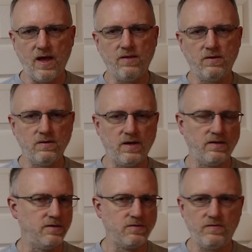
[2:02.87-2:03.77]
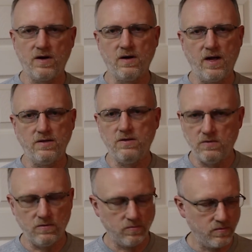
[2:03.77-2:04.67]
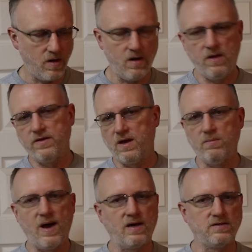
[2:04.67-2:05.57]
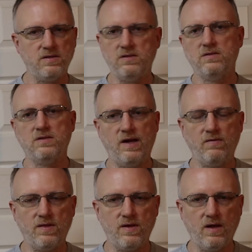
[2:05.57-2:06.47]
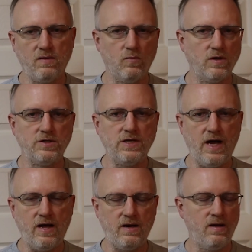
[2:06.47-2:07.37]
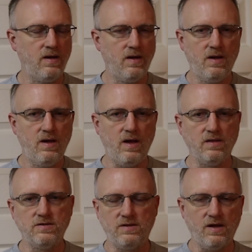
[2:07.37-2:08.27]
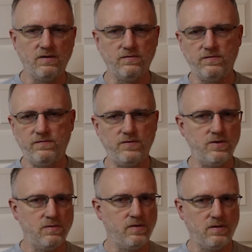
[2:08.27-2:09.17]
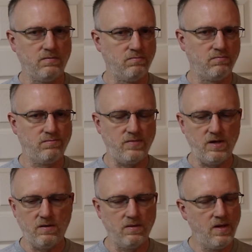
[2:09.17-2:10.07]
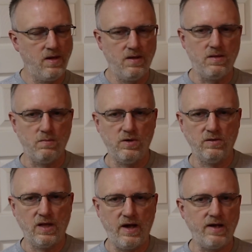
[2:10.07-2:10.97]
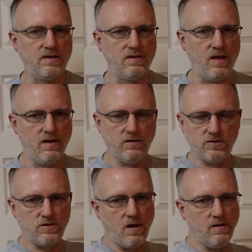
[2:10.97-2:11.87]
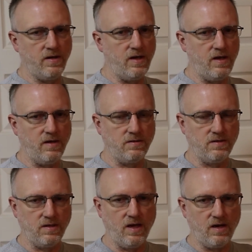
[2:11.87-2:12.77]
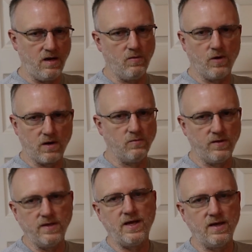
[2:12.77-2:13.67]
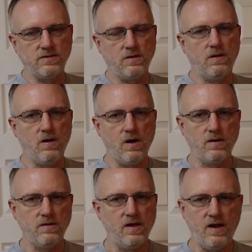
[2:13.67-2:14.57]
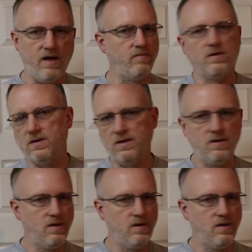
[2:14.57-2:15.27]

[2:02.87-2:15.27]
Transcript: together and I just figured I'd do all the unboxings and everything in one shot instead of doing you know the Moonlite and then installing it and getting it working with the DSLR and then having to,